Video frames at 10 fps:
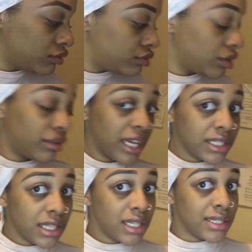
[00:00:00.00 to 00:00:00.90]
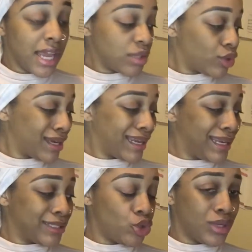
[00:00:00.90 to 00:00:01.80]
So next things next, we're going to
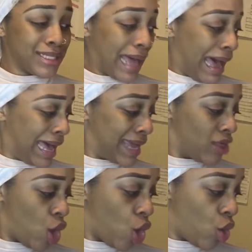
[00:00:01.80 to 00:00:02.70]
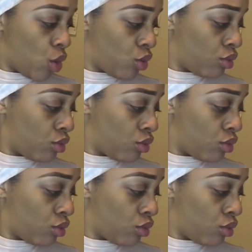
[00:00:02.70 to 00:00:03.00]
get into this eye though.